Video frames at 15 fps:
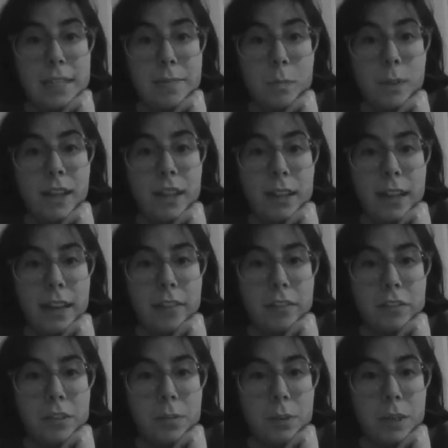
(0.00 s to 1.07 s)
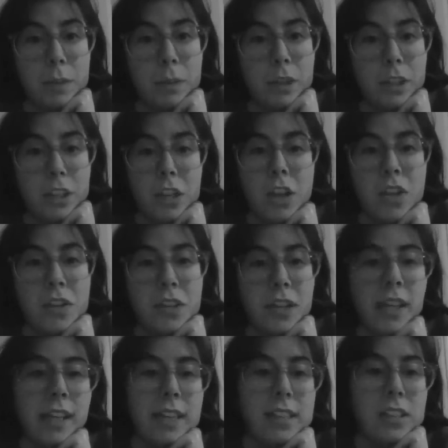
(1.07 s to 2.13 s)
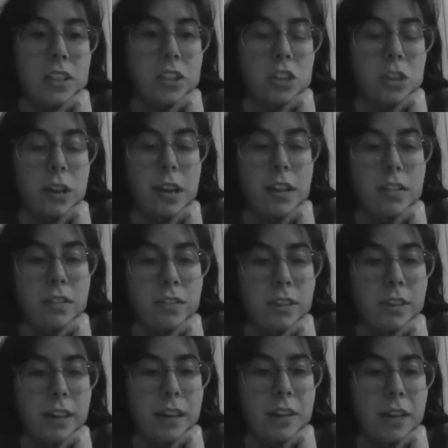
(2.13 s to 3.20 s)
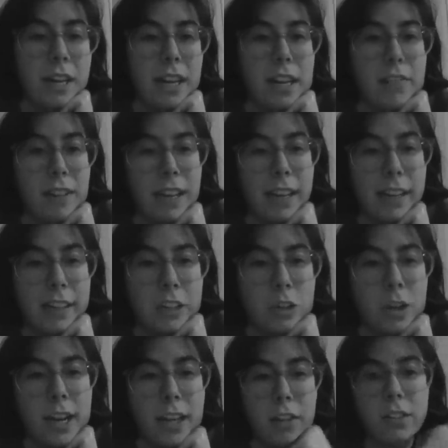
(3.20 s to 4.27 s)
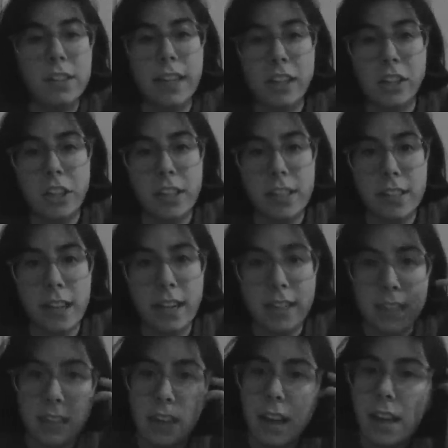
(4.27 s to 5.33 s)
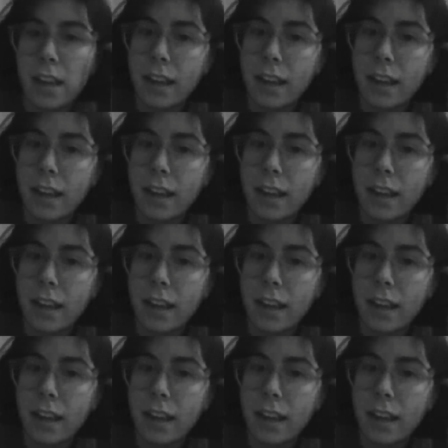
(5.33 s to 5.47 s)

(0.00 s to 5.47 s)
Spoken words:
well loved and pretty well used. And I guess it's just trying to figure out, I kind of had like a trying on session today, didn't I?